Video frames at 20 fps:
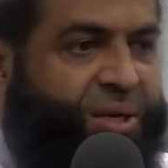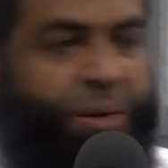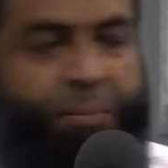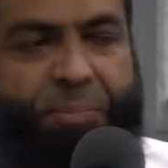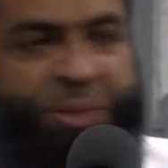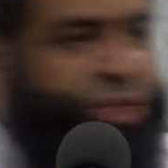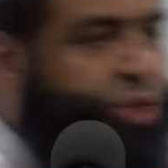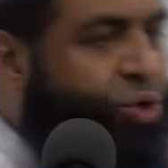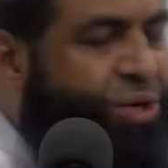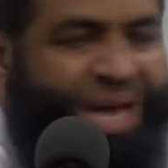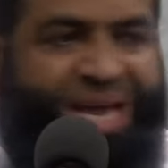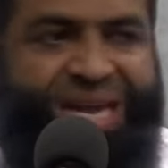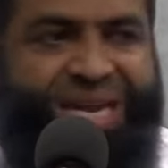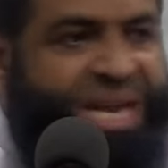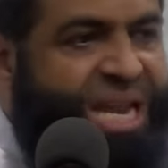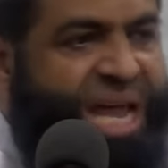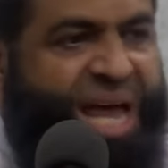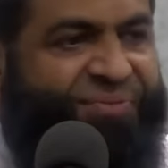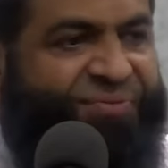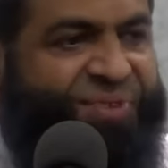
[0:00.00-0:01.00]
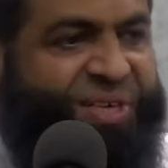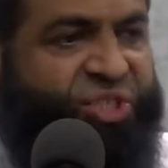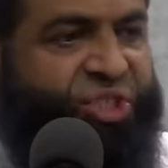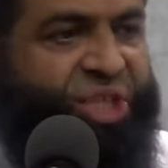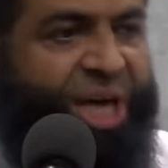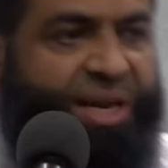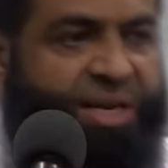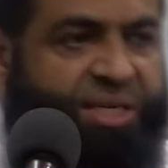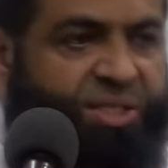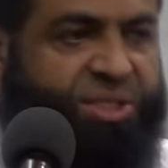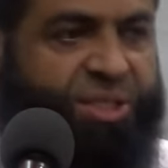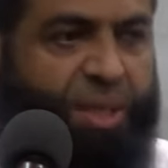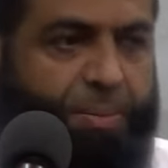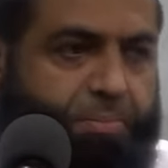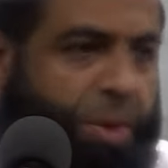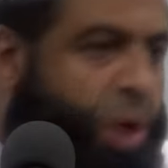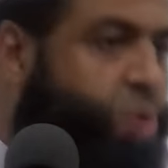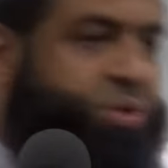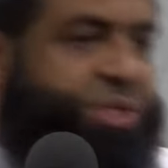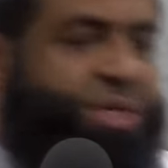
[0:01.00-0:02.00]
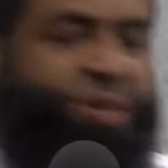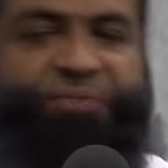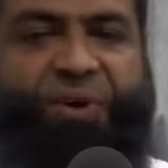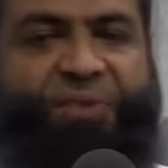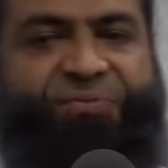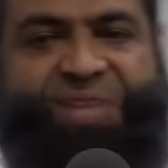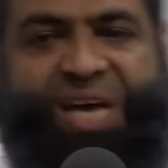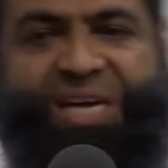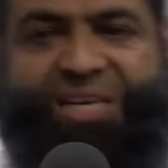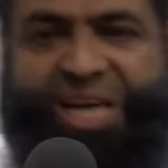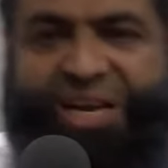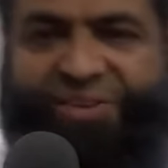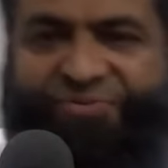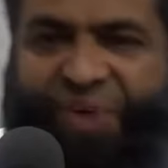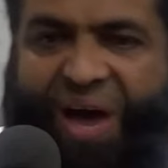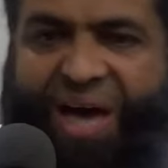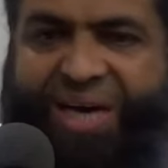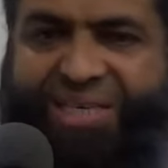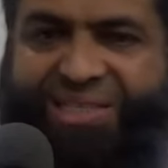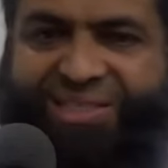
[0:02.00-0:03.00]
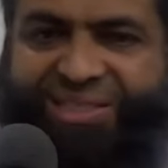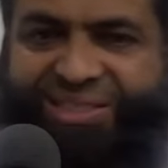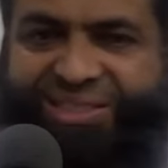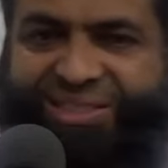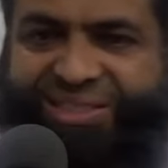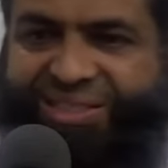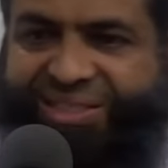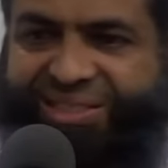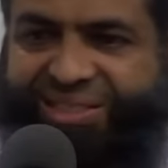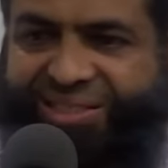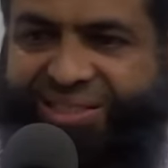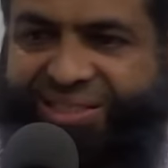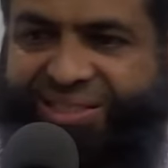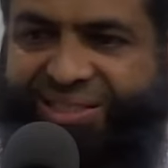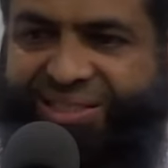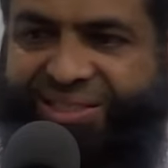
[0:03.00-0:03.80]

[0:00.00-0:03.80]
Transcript: but you can never challenge the motive of that advice.